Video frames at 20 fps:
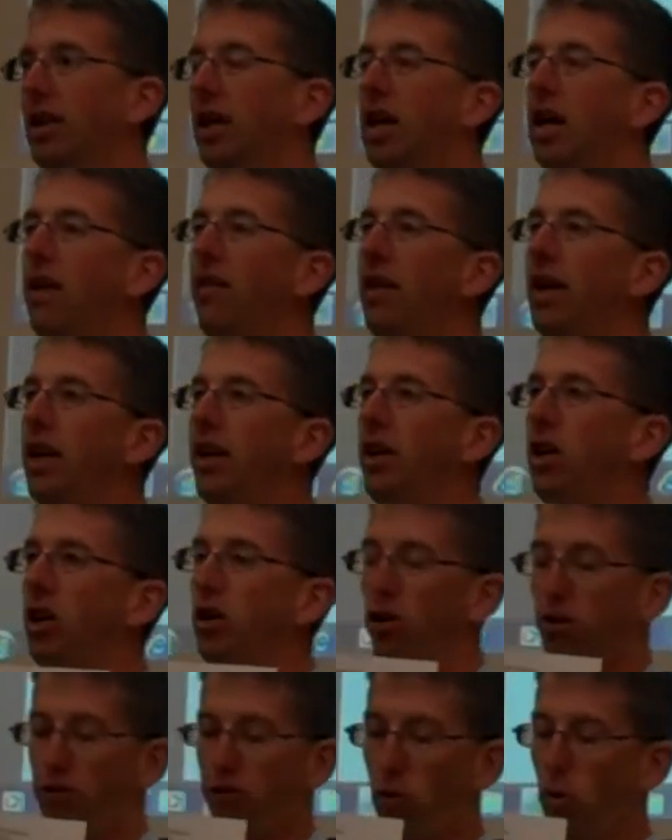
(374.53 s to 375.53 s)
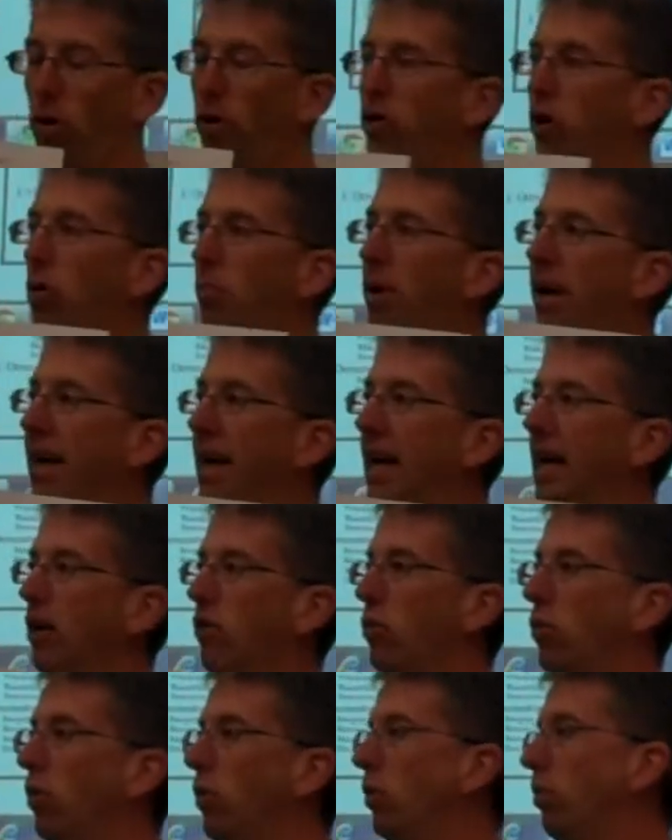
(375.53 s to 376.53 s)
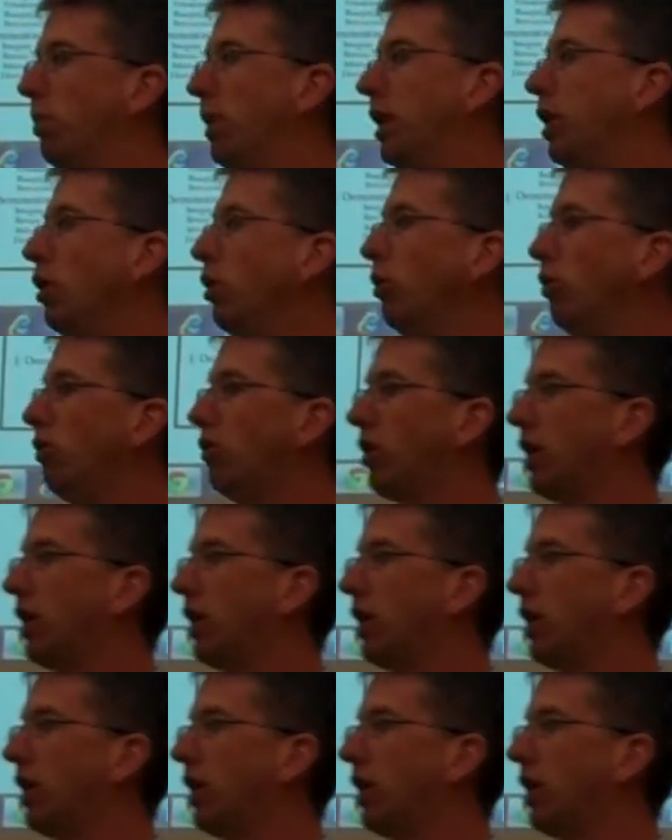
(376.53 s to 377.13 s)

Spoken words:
and then your 4 domains will be used to